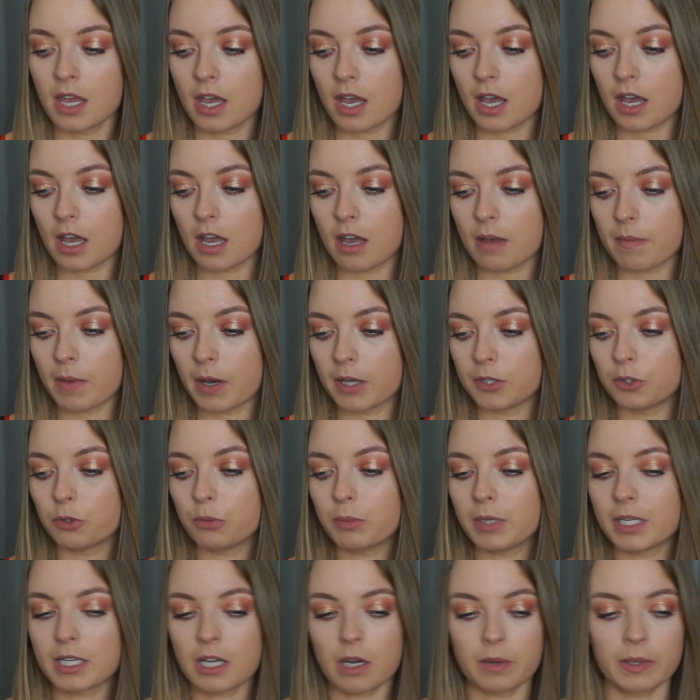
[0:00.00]
I
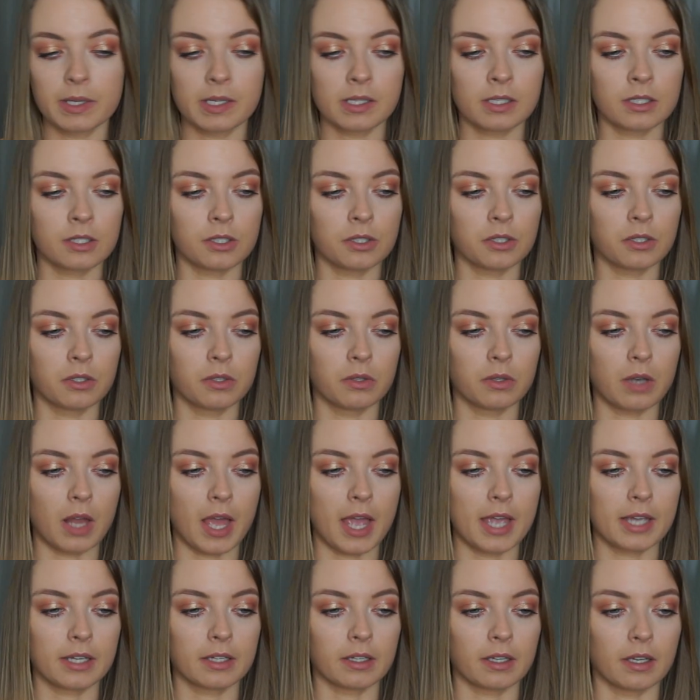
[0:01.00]
normally go into
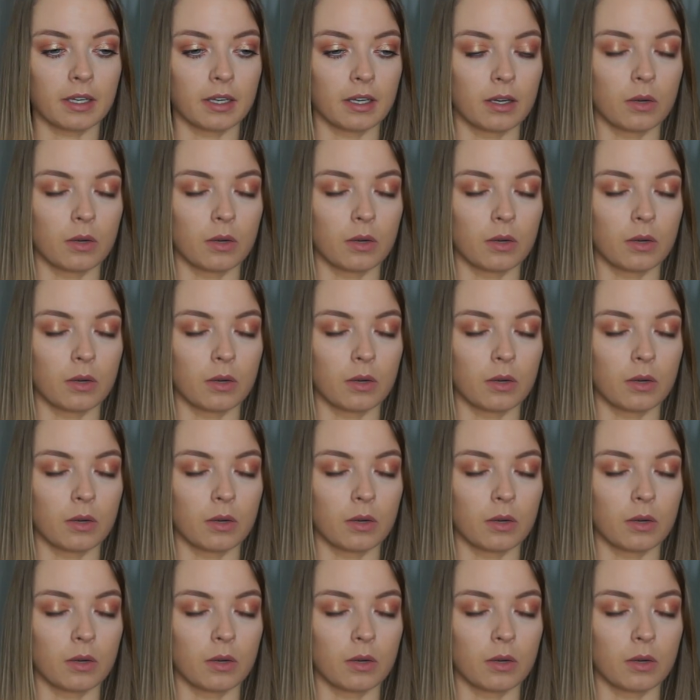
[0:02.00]
like